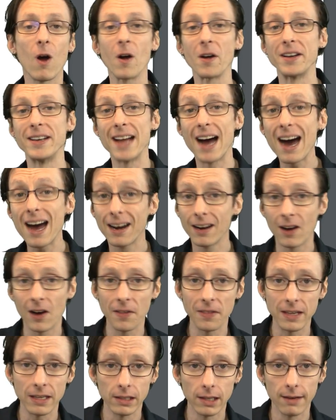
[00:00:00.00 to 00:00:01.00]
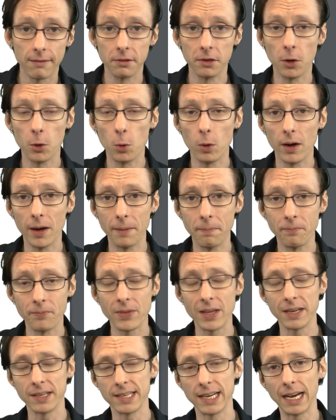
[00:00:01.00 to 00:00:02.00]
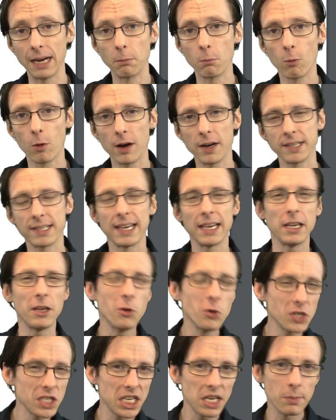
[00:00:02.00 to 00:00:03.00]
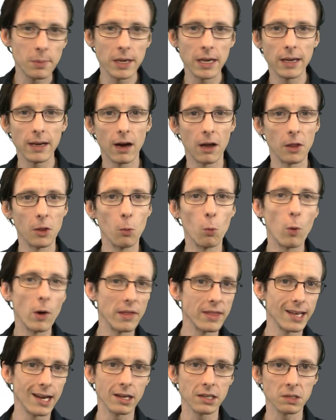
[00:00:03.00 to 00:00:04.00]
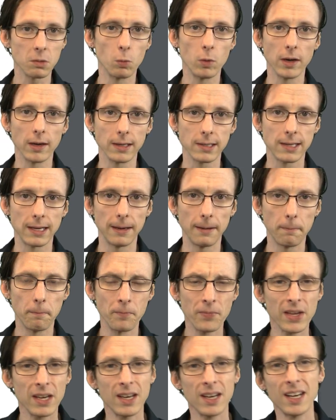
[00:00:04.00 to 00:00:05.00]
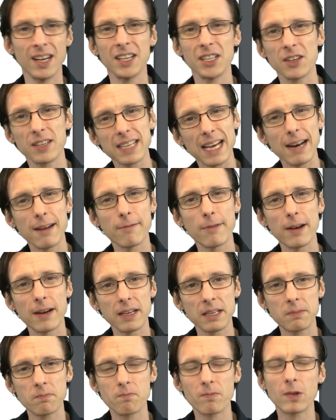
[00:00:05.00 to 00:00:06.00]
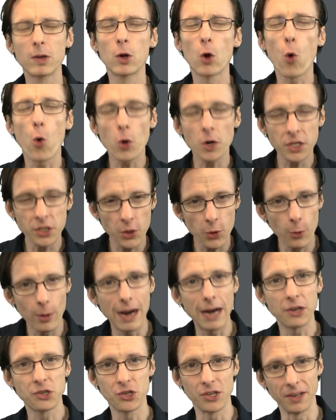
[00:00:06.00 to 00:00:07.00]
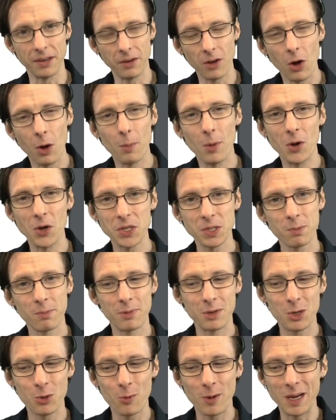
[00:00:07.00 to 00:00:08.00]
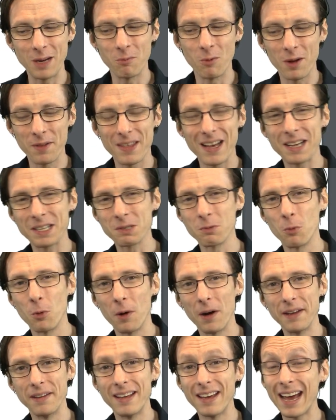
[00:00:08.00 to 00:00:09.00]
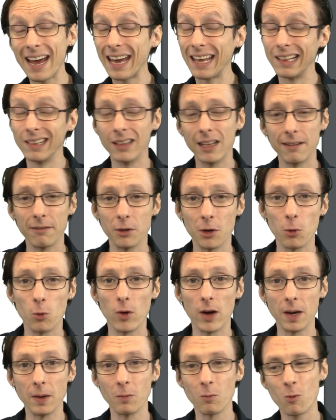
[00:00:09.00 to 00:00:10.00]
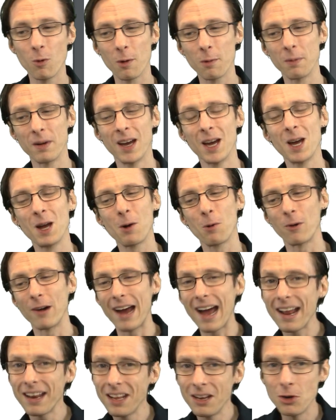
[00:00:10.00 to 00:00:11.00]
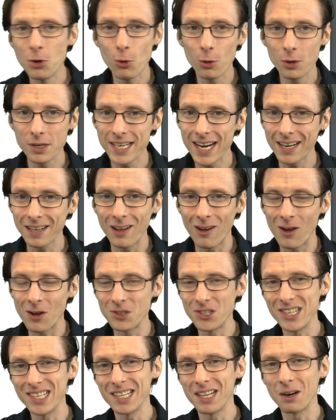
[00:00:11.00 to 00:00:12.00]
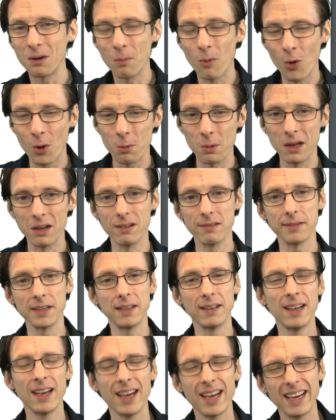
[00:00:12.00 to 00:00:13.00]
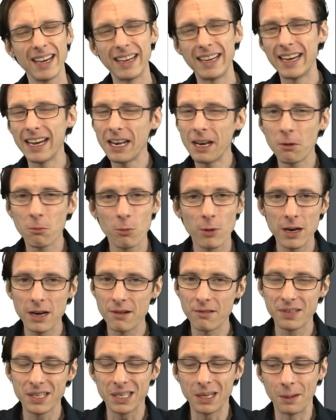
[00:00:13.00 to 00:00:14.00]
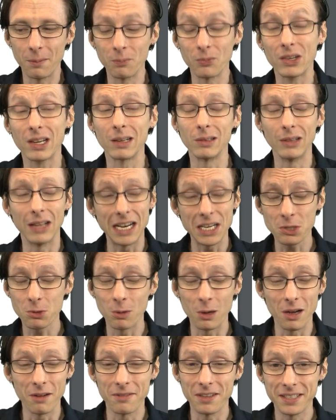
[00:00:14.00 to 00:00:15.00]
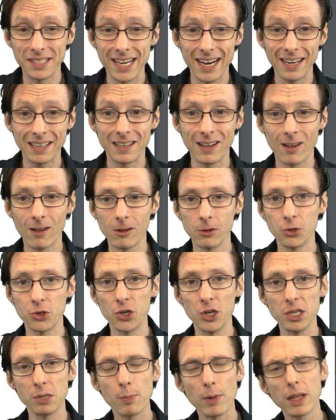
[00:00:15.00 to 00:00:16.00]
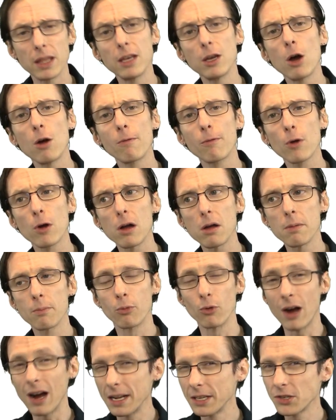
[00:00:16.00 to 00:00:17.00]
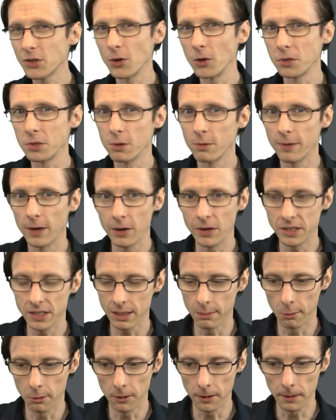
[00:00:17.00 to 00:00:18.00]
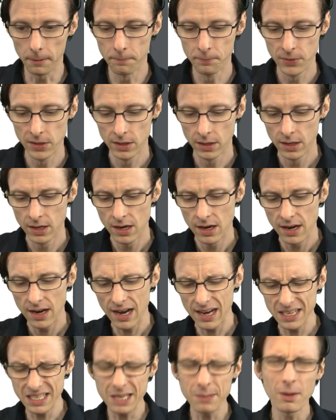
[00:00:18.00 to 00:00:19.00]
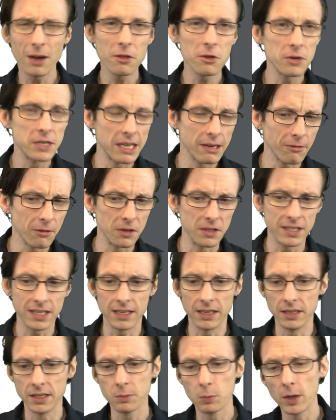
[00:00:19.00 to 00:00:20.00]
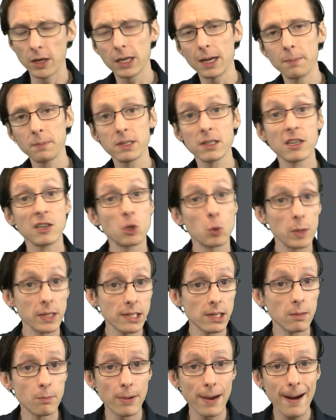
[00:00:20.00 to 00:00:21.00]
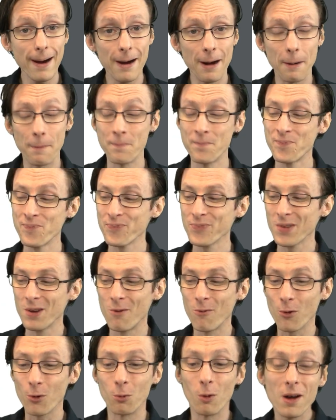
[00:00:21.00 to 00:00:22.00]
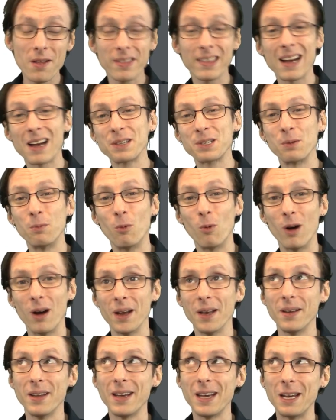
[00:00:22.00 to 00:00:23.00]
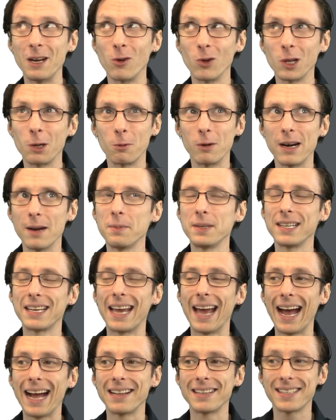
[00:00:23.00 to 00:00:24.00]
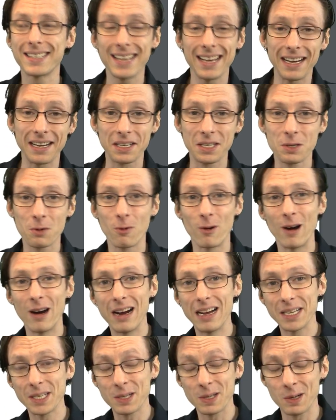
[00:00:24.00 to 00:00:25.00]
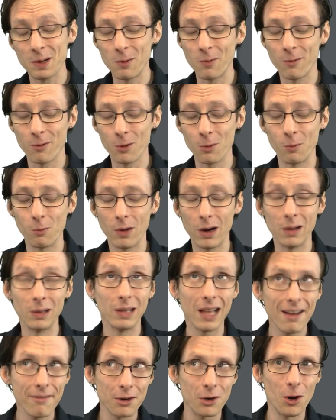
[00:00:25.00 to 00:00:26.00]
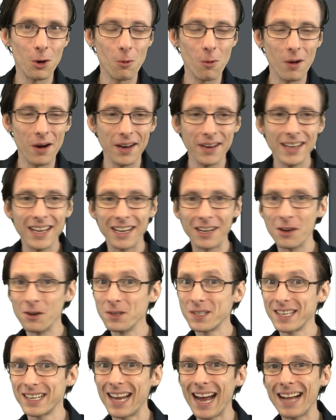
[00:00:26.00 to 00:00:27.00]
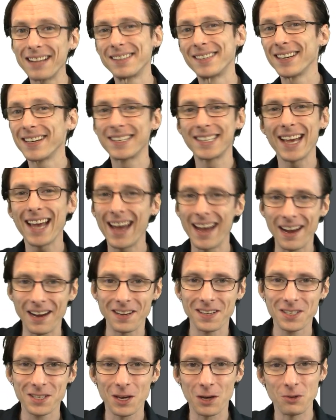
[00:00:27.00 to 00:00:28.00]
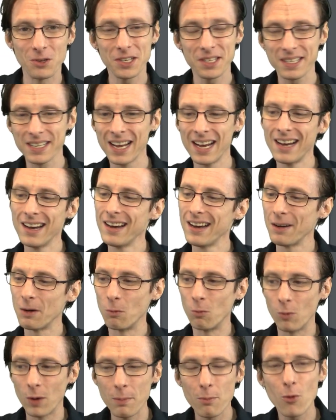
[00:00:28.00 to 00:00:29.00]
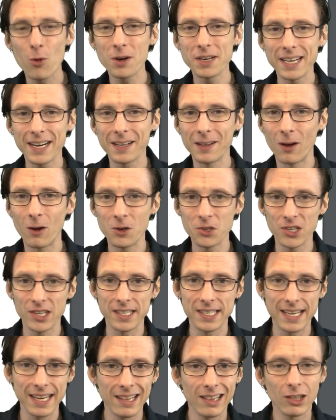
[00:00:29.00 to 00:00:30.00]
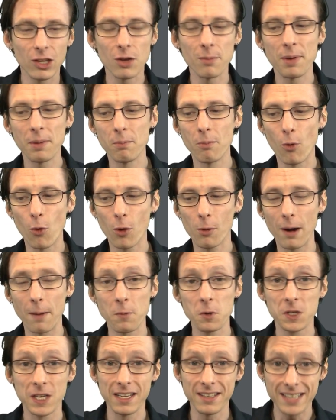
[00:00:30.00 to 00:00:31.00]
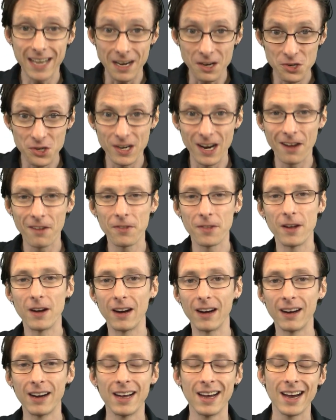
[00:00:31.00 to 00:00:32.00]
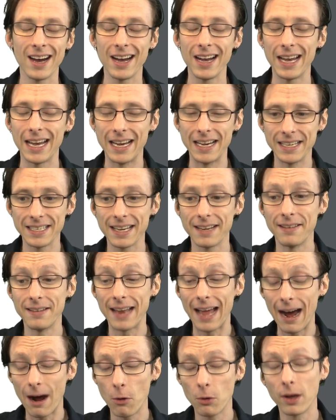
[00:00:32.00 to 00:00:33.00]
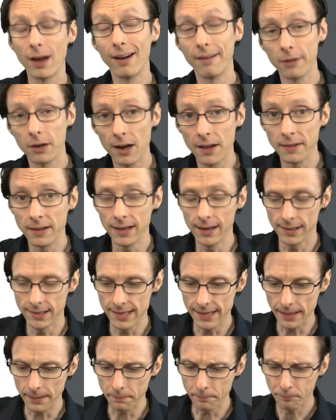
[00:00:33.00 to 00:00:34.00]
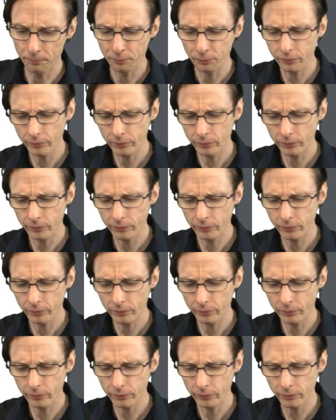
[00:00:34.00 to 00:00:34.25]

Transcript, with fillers: are not on the 1101 exam, whereas they used to be on the 1001 exam. So it's kind of a course correction almost between 1001 and 1101. We're, we're adding newer technologies that are more relevant, getting rid of some less relevant technologies, but the overall broad strokes are very similar. Uh, some other differences when it comes to Twisted Pair. For 1001, it only went up to Cat 6, whereas for 1101, it goes to Cat 6A. So just one more technology that's getting a little bit more representation out there is now covered on the exam.